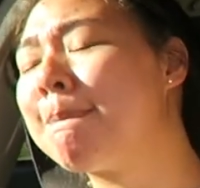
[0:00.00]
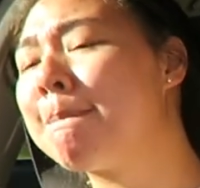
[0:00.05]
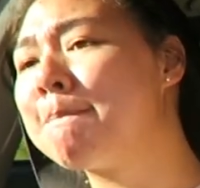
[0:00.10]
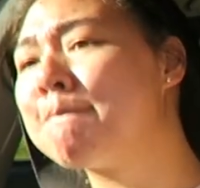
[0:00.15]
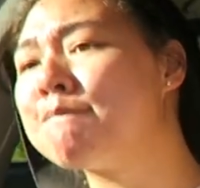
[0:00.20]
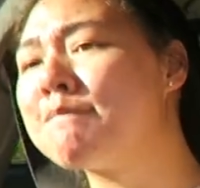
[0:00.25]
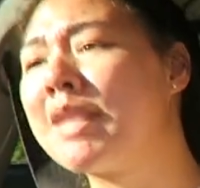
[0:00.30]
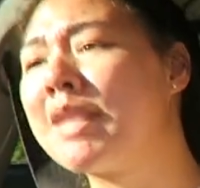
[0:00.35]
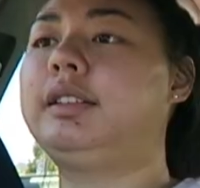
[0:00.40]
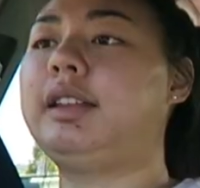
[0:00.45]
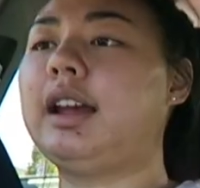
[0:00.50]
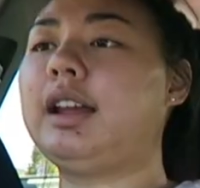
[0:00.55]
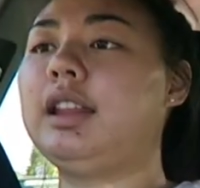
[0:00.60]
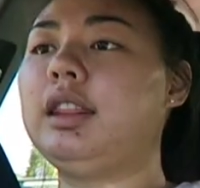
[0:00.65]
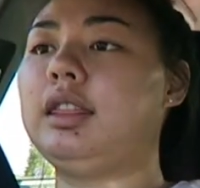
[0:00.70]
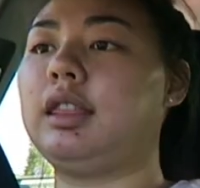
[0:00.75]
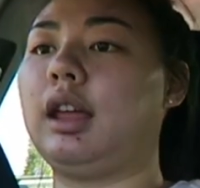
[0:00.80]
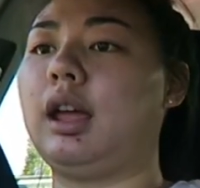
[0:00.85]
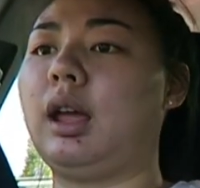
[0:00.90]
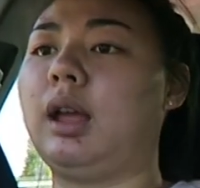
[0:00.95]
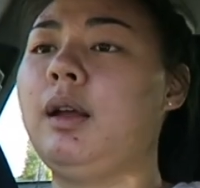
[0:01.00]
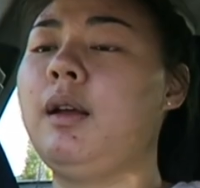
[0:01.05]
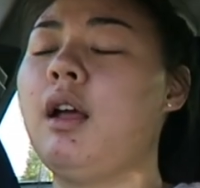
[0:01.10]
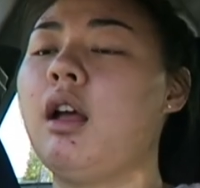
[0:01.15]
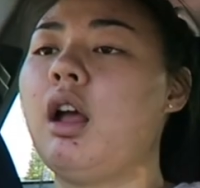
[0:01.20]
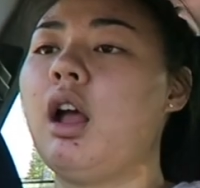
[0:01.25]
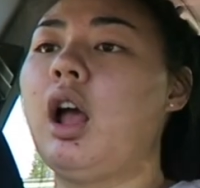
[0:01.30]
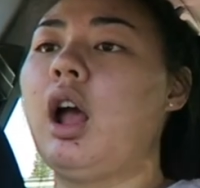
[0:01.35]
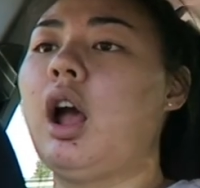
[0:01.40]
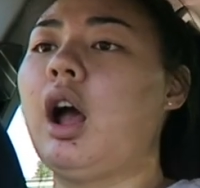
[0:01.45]
Uh Second thing,
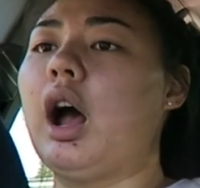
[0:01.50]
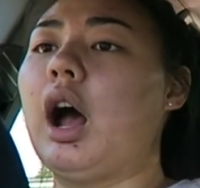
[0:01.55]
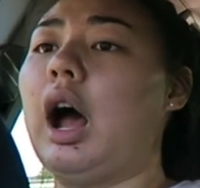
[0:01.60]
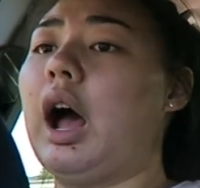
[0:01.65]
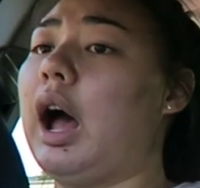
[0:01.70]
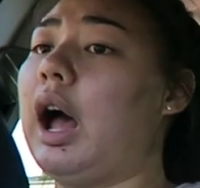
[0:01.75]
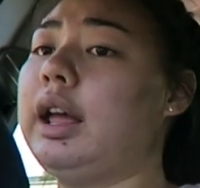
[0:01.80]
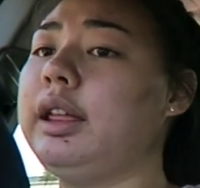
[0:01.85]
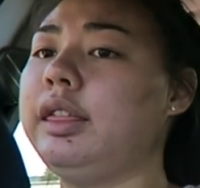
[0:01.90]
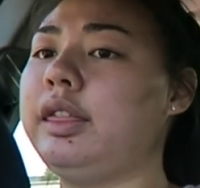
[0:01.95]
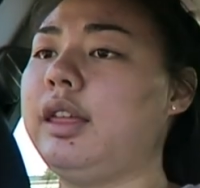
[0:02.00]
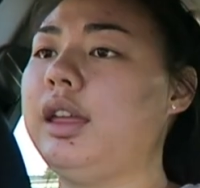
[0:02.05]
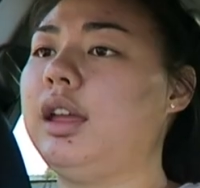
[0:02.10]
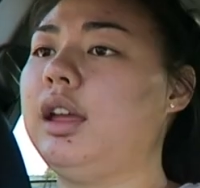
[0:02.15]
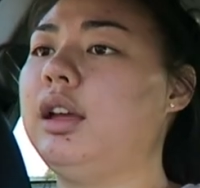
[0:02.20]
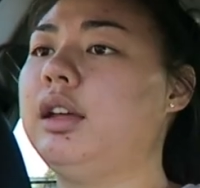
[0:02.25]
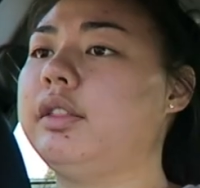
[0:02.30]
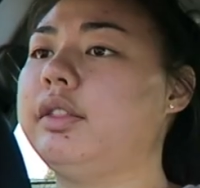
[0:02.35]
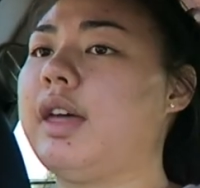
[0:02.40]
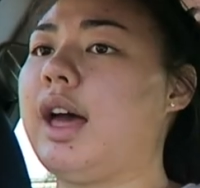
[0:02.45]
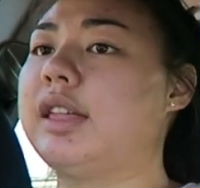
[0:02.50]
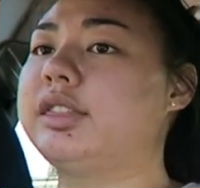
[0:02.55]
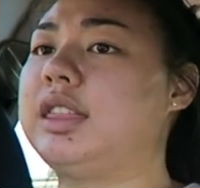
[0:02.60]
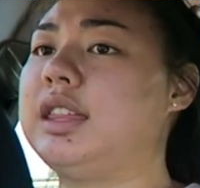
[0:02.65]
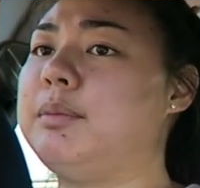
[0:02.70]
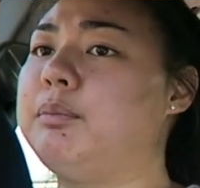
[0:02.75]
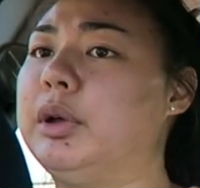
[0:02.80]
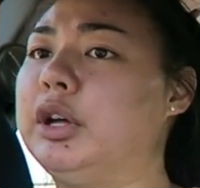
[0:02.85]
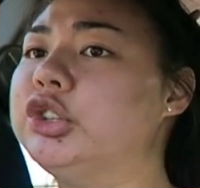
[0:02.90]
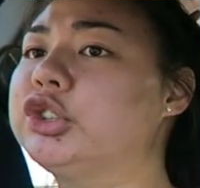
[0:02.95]
I think that
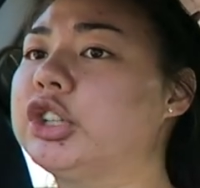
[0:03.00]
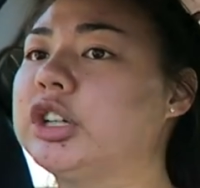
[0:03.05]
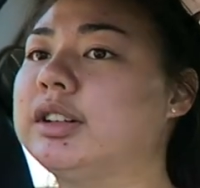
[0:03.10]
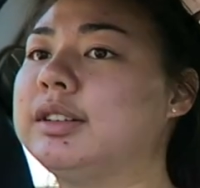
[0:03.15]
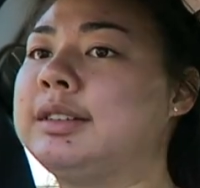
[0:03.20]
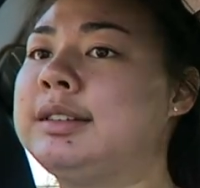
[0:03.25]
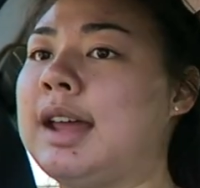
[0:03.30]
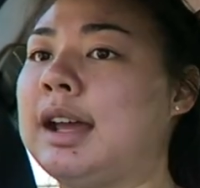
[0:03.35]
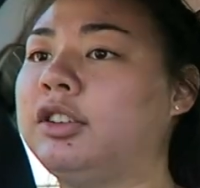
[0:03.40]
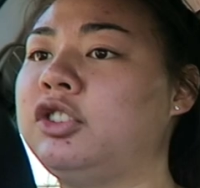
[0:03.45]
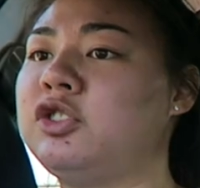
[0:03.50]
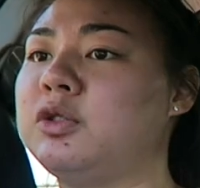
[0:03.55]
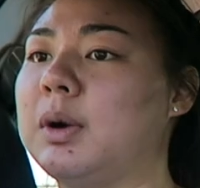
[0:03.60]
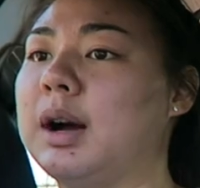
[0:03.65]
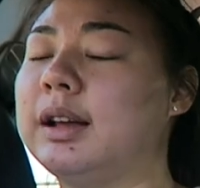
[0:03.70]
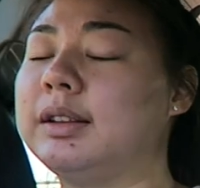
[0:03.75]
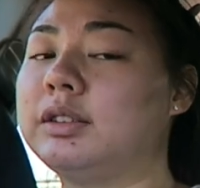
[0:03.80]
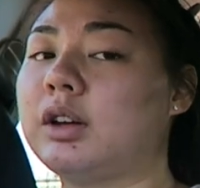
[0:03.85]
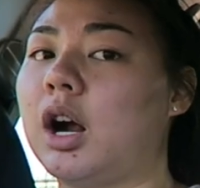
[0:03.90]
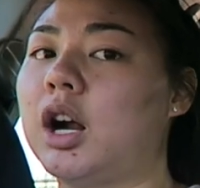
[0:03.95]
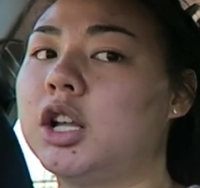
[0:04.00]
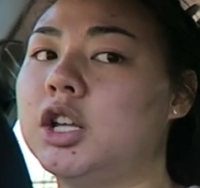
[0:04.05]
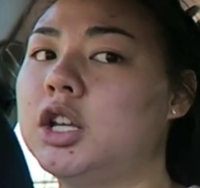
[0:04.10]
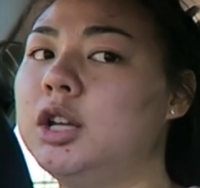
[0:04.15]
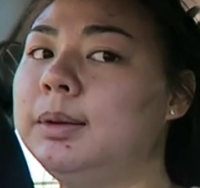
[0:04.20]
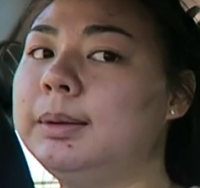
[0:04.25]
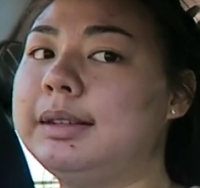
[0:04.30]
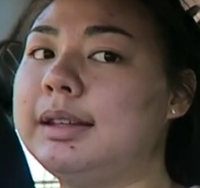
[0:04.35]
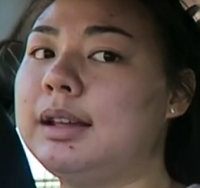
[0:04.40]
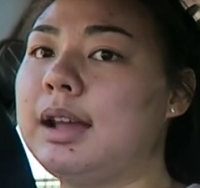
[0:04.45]
the builders next to us are
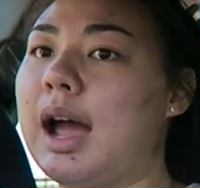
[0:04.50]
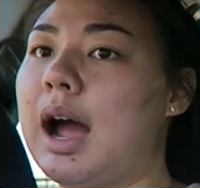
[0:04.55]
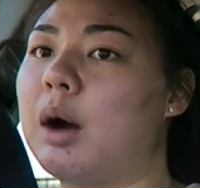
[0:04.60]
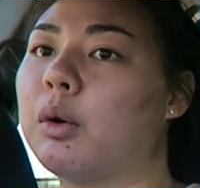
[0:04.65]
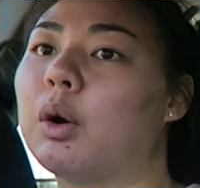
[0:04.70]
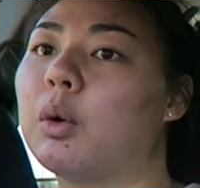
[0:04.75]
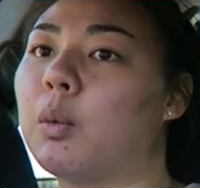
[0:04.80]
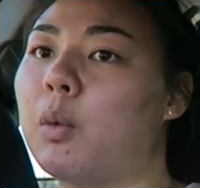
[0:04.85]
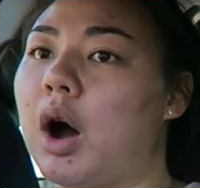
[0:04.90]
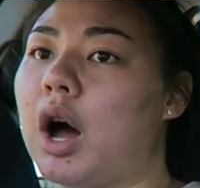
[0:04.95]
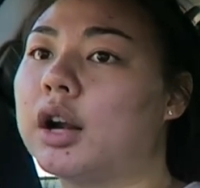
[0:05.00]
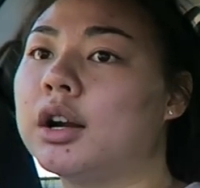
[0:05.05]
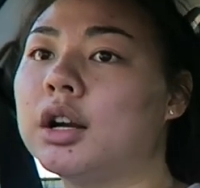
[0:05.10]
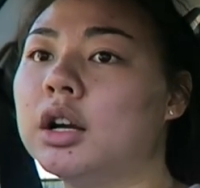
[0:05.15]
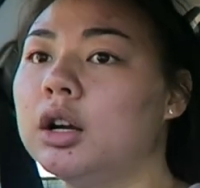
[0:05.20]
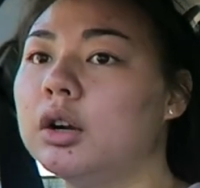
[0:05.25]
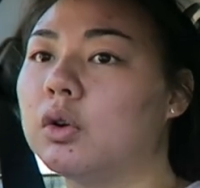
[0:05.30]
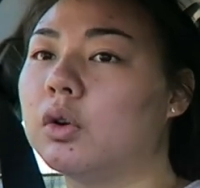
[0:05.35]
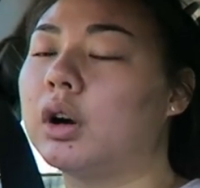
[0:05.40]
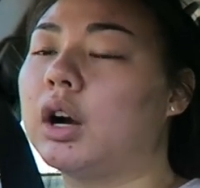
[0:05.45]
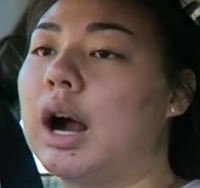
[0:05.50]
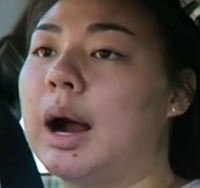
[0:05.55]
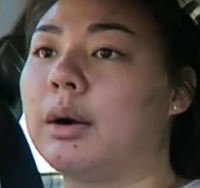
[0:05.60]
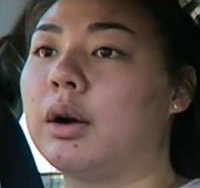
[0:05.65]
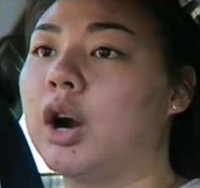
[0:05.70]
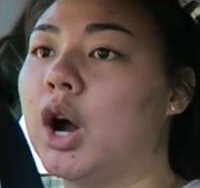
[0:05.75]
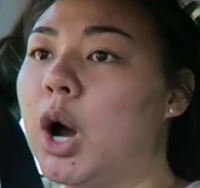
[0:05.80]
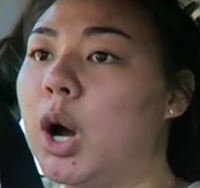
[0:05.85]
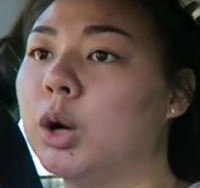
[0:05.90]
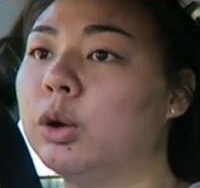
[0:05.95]
using our water or
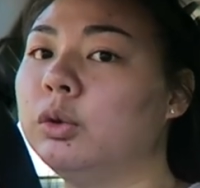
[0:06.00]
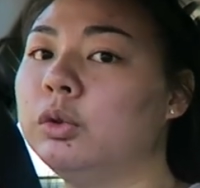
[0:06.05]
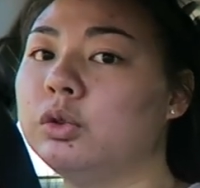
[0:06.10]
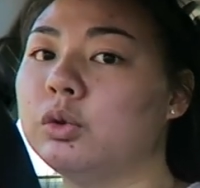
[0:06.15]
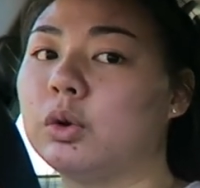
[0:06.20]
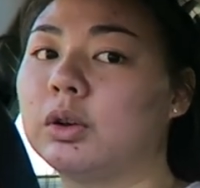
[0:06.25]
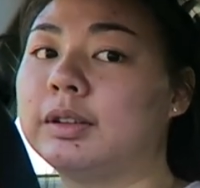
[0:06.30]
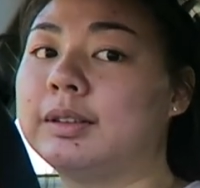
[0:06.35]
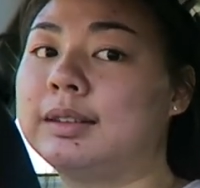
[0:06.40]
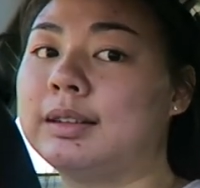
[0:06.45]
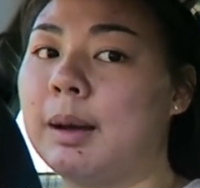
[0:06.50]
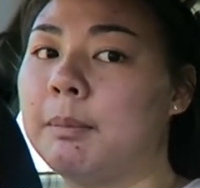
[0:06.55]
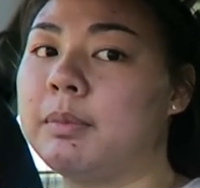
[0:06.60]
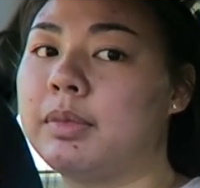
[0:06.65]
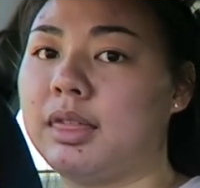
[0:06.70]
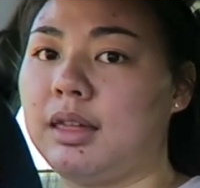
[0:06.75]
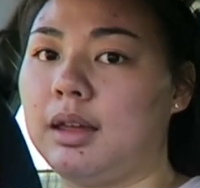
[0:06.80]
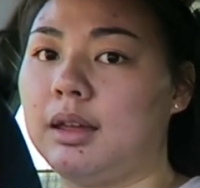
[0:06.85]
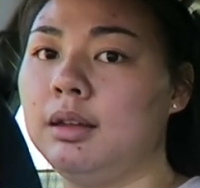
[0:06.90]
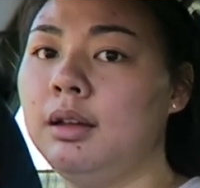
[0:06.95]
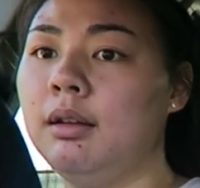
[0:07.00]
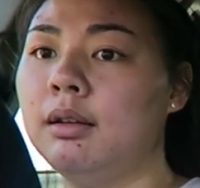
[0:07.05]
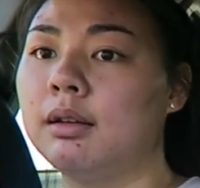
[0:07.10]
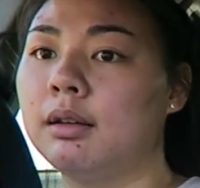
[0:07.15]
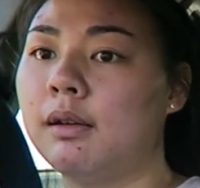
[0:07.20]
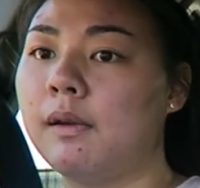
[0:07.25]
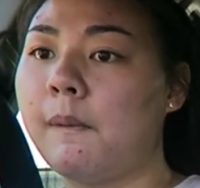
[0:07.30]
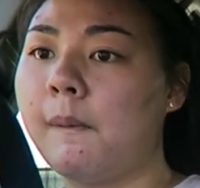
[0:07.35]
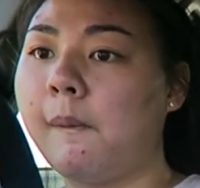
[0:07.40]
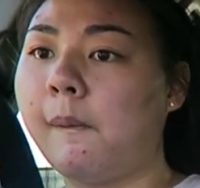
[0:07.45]
our hose or something.
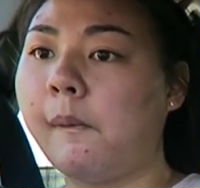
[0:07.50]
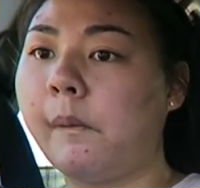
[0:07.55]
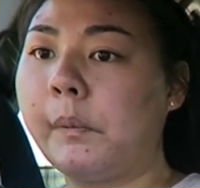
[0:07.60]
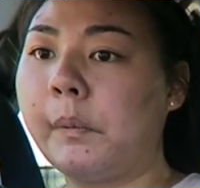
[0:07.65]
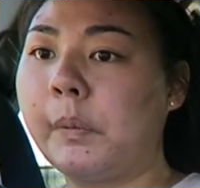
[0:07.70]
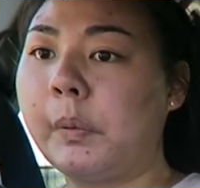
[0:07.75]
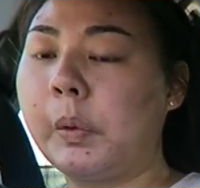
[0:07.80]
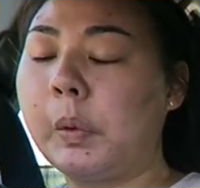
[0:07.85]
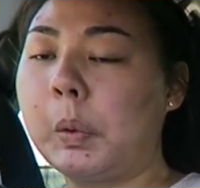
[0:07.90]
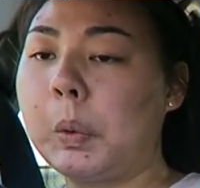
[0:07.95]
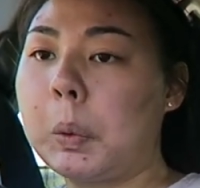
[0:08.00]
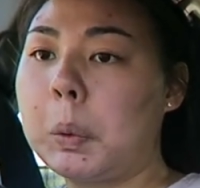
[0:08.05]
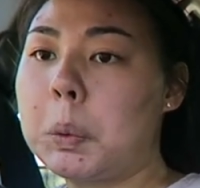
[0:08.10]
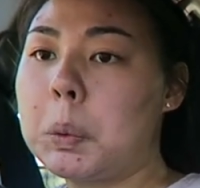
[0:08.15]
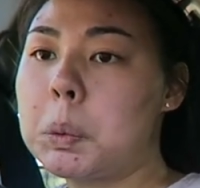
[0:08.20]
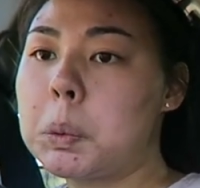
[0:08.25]
Yeah.